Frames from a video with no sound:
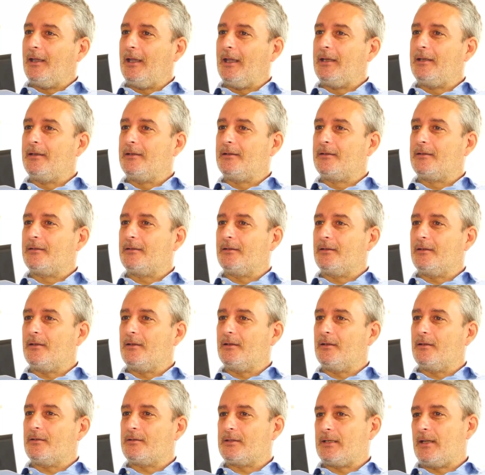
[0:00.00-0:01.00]
and uh,
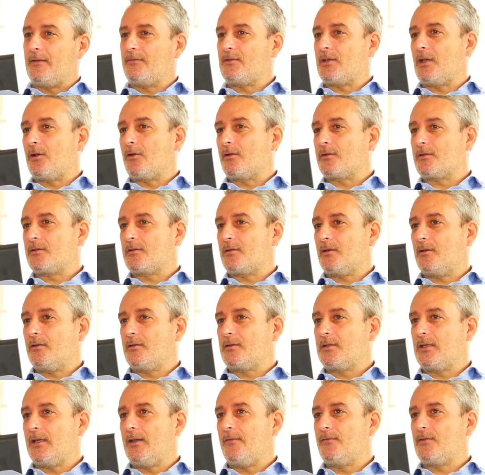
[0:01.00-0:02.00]
saves us
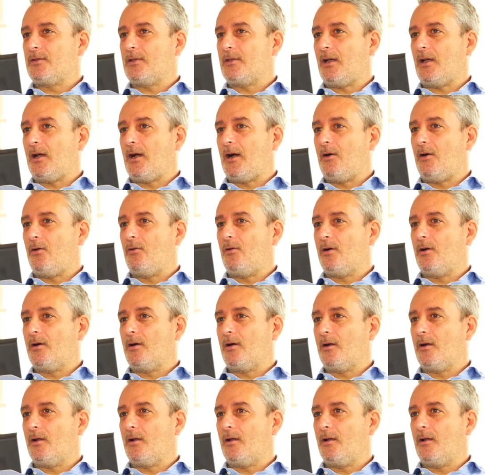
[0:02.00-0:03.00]
saves our
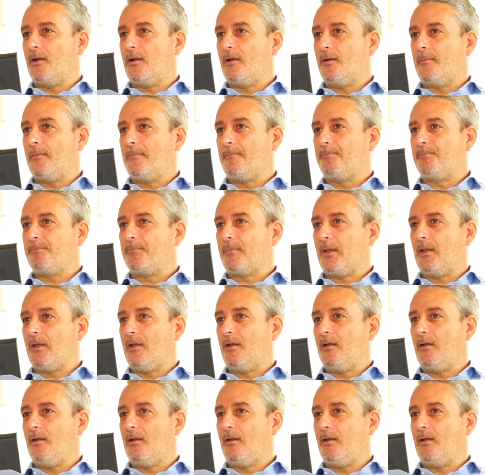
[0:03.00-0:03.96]
um, uh,